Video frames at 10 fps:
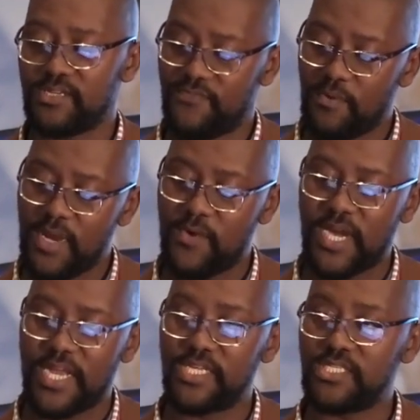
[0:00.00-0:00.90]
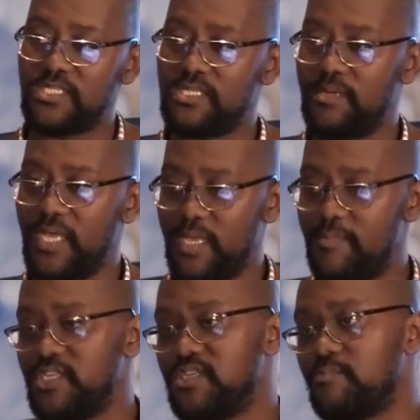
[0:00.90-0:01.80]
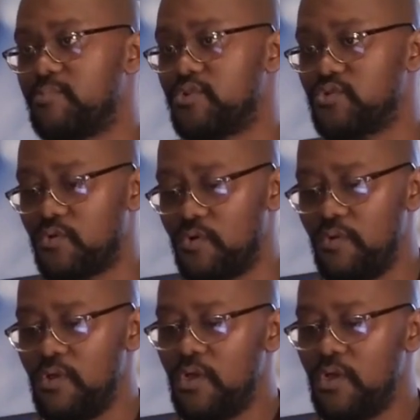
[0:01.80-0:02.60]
from our current imaging protocol,